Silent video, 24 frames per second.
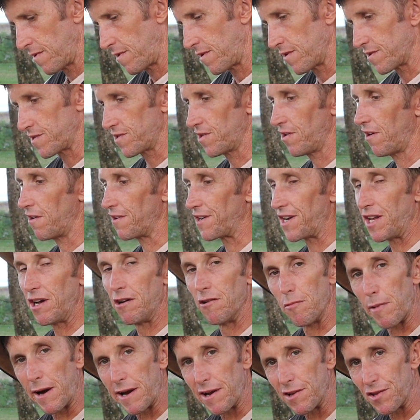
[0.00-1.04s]
It's an
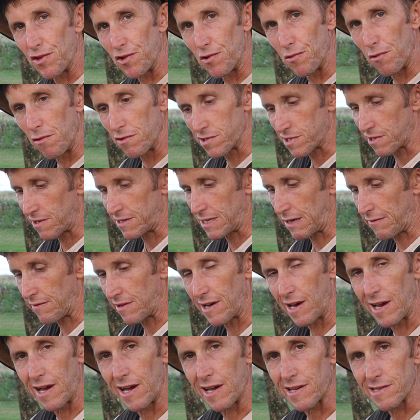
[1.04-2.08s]
ideal way to do also is have a
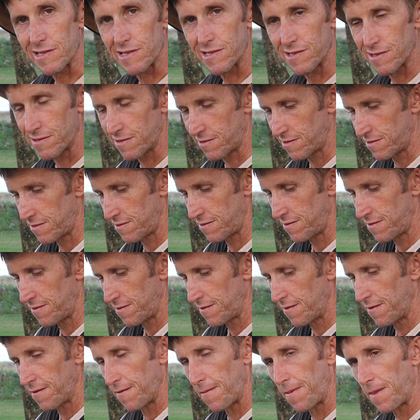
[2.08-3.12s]
glass
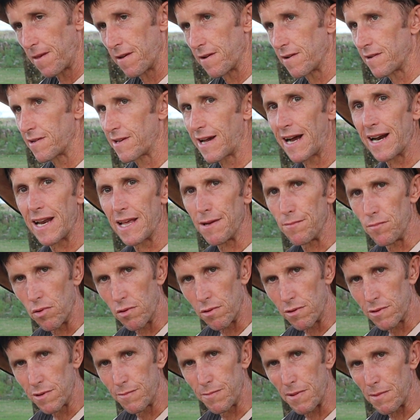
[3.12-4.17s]
cutting
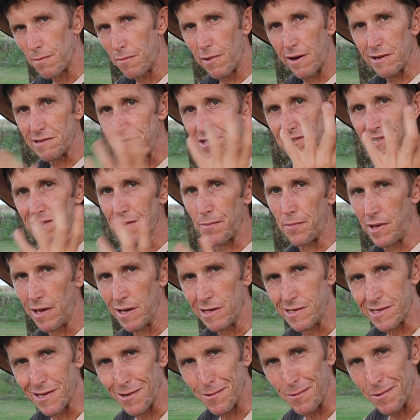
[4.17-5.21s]
board, but mine
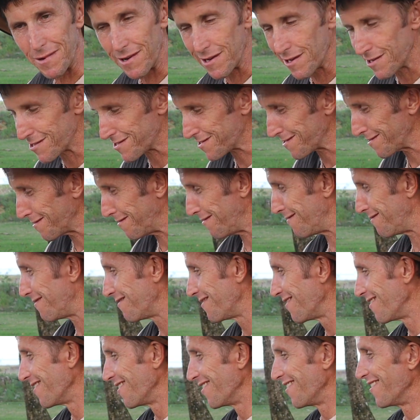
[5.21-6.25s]
disappeared somewhere, so
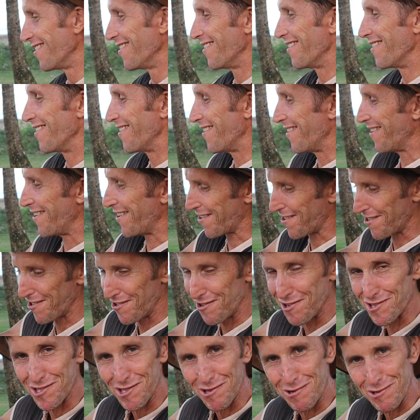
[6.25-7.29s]
I've got
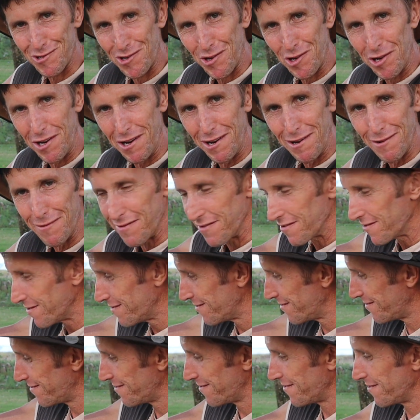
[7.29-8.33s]
to use an alternative.
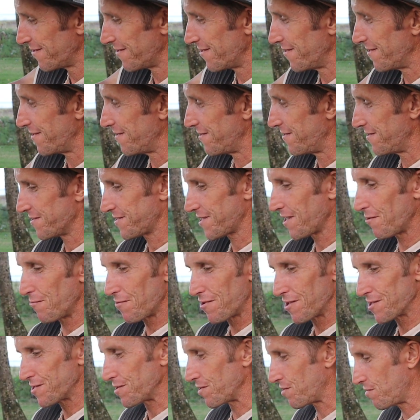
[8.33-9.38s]
So we've
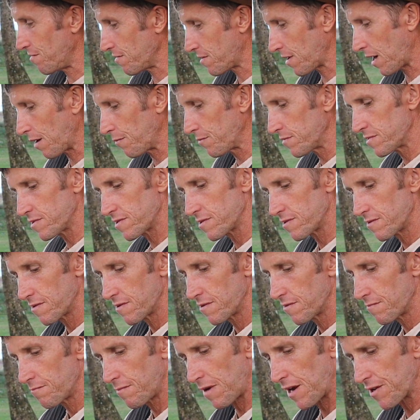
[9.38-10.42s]
got some cucumbers,
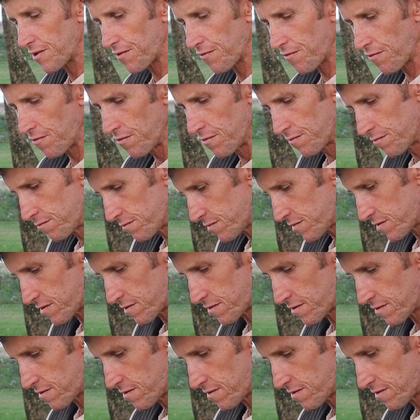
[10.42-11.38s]
mushrooms,